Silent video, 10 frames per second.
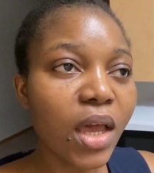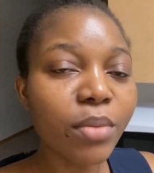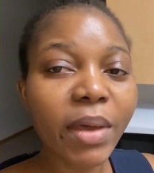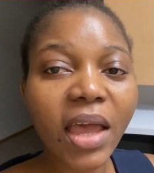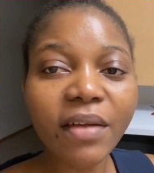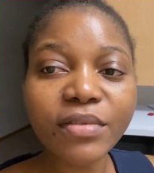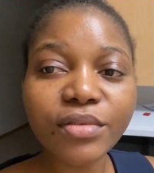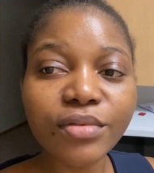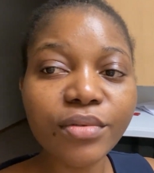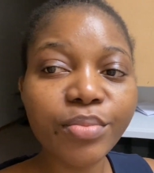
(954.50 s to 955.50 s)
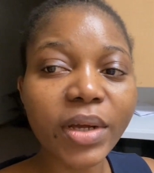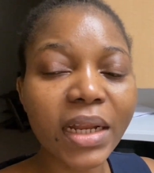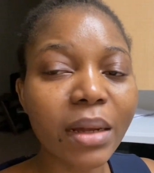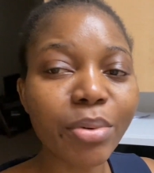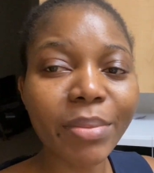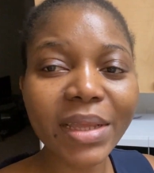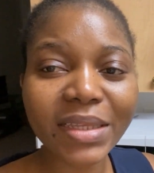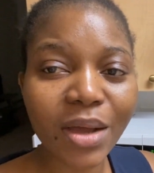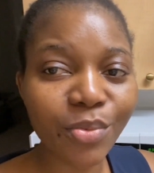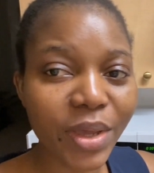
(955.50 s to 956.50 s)
Might have to book an appointment
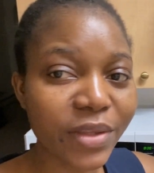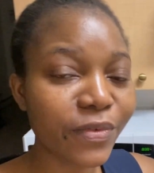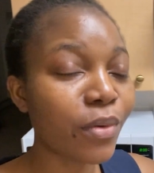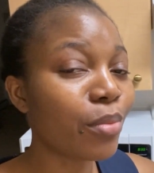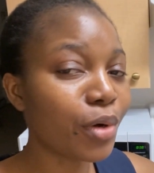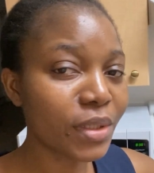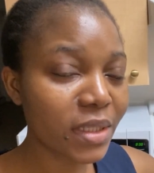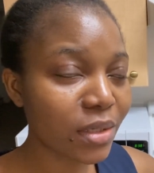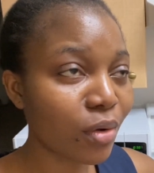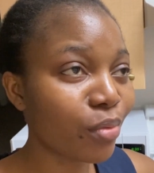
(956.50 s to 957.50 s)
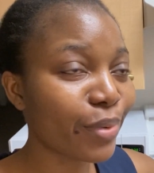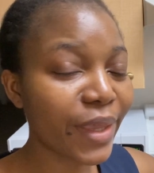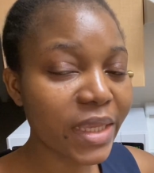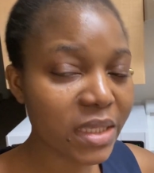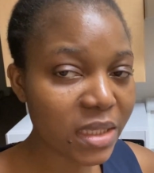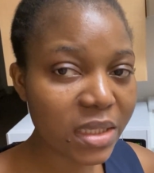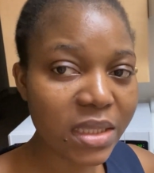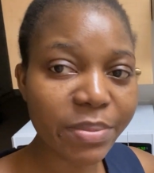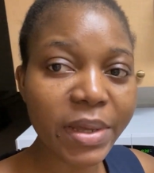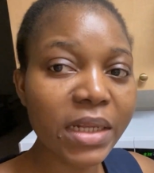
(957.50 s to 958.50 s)
and wait for months or weeks,
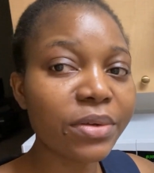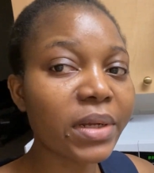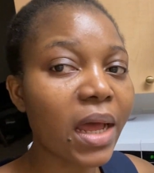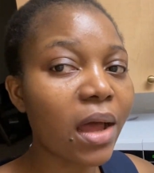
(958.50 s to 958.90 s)
depending on